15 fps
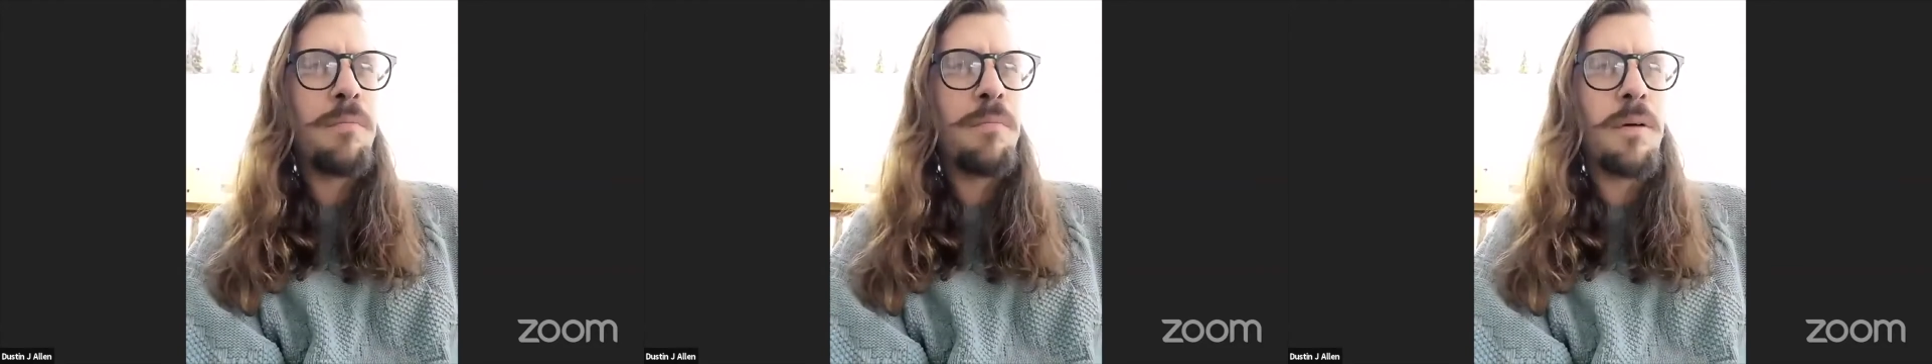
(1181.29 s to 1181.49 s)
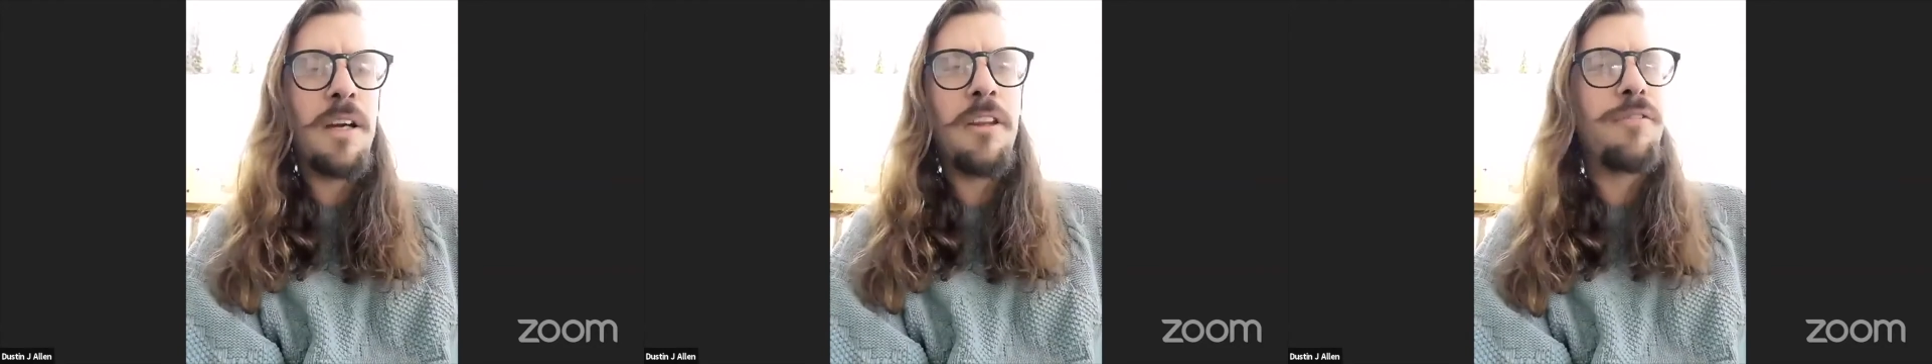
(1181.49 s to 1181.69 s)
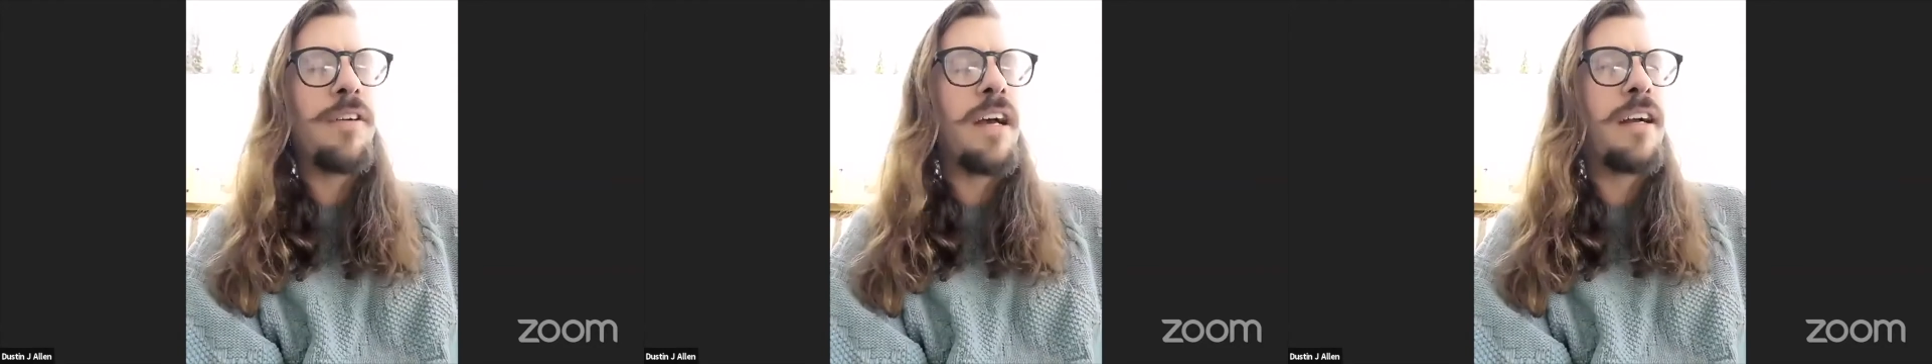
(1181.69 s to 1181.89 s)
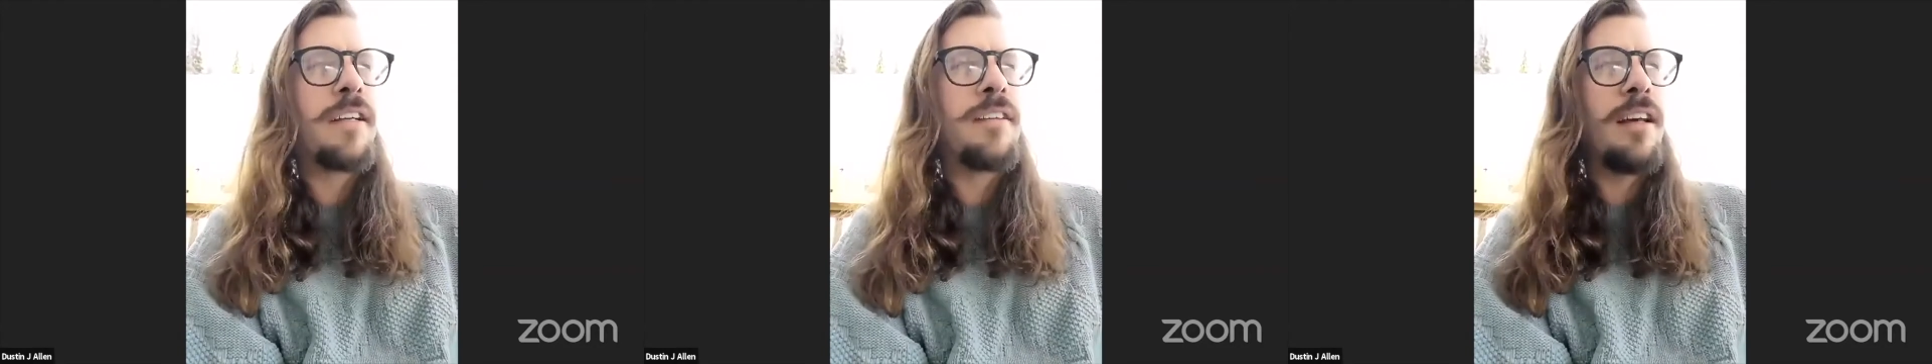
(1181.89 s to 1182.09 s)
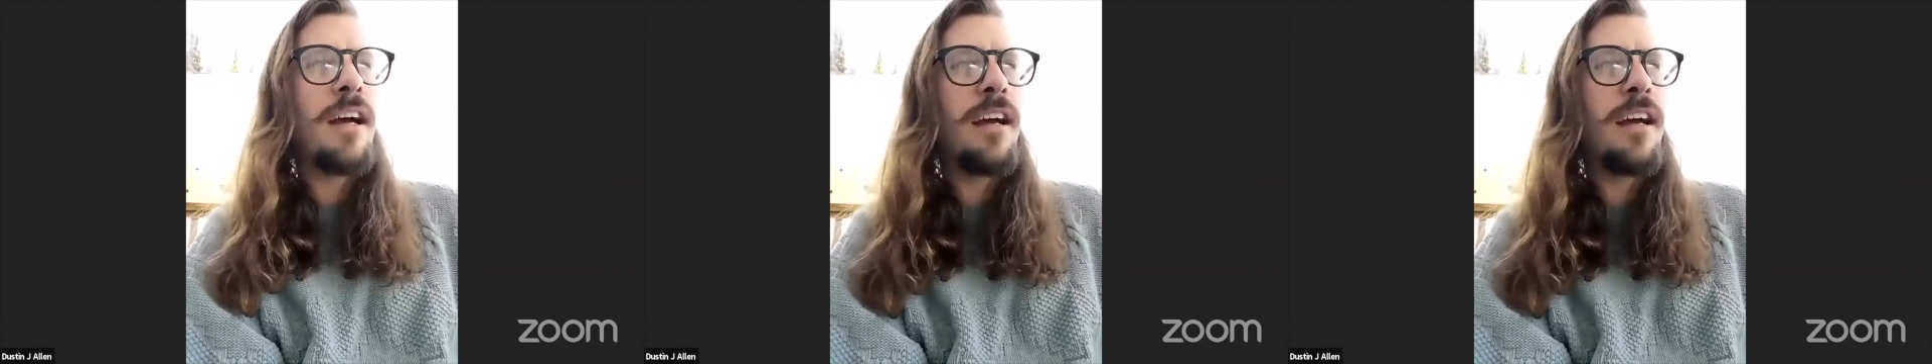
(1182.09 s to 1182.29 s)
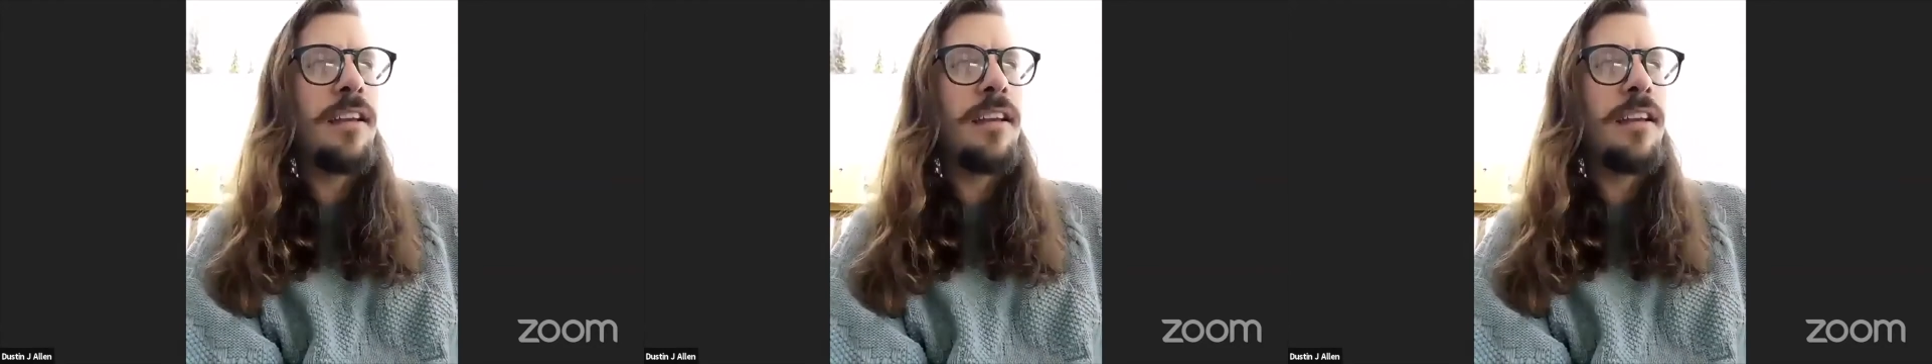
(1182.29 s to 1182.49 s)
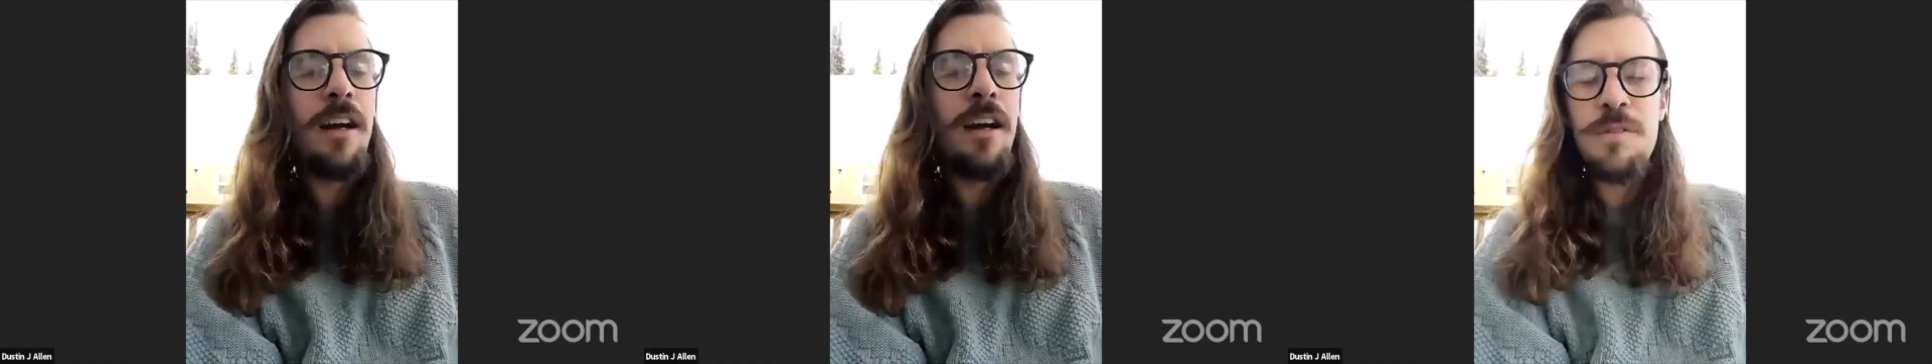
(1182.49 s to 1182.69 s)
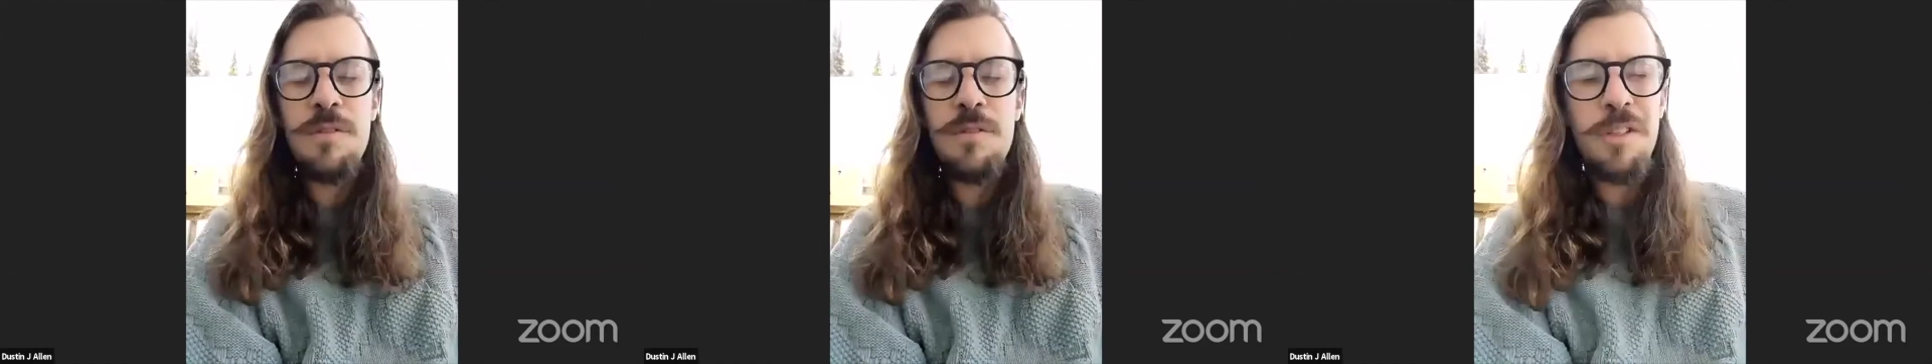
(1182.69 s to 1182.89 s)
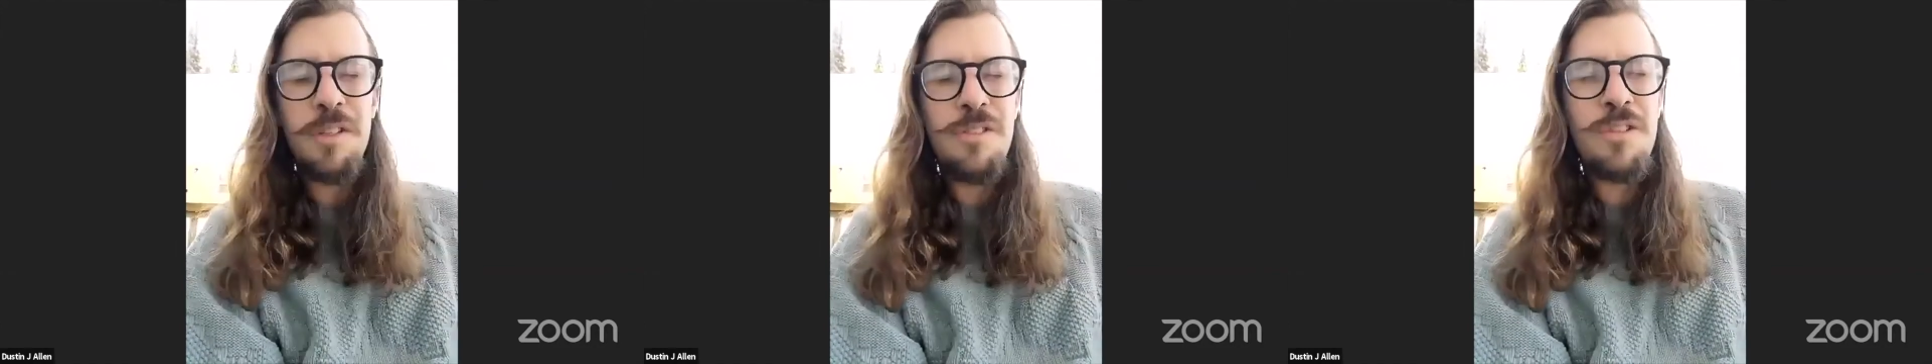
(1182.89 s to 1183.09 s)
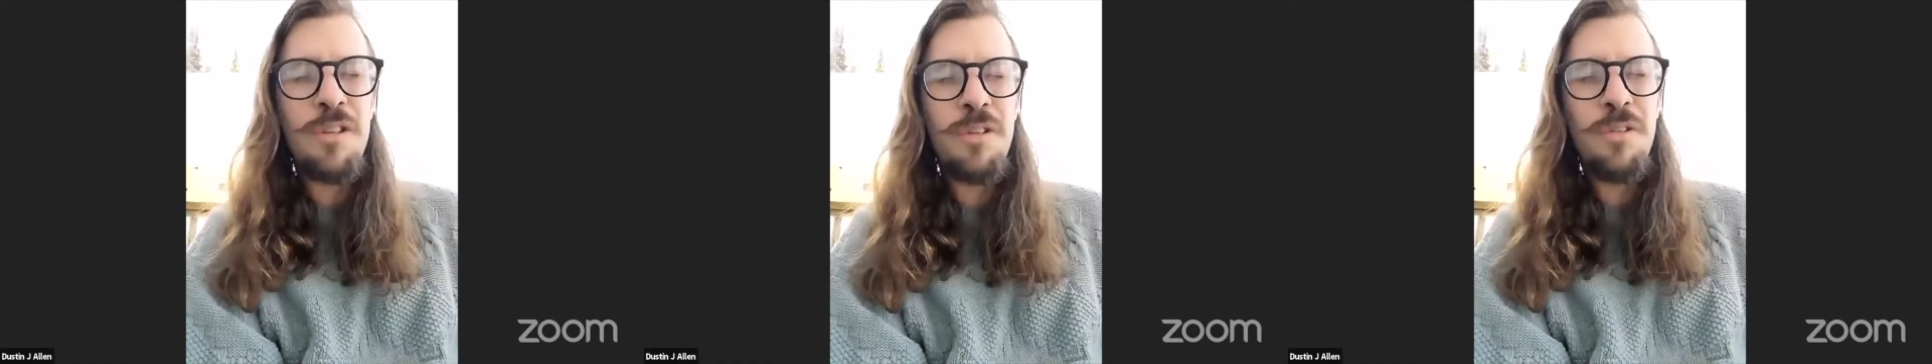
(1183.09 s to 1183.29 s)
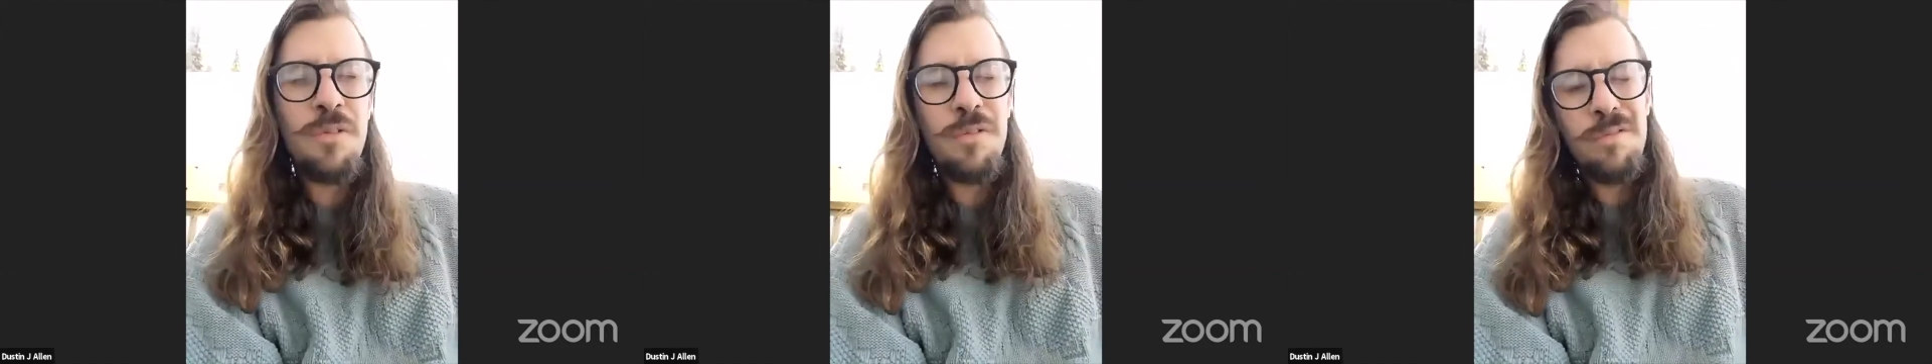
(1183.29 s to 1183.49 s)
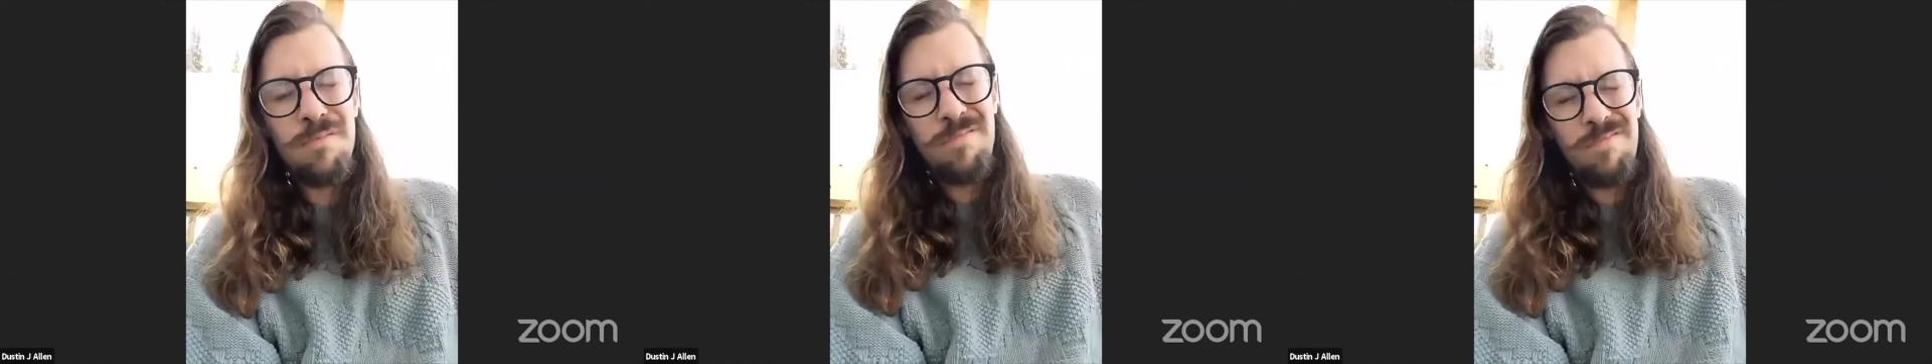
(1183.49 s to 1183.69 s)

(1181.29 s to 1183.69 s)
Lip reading: by the fact that I was with 2